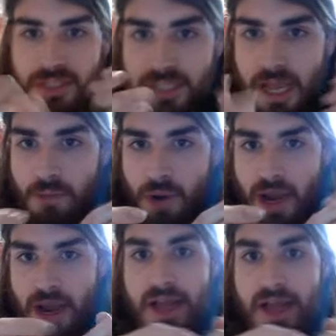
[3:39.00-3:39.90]
the same
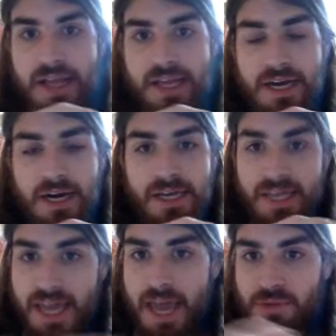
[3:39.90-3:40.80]
way
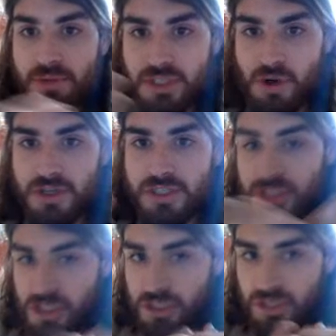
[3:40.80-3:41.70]
it can with starches
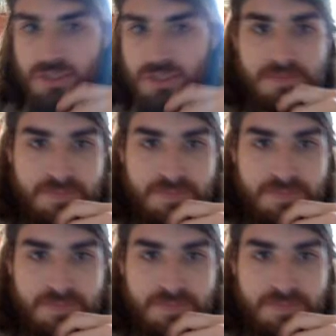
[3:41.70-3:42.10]
and sugars.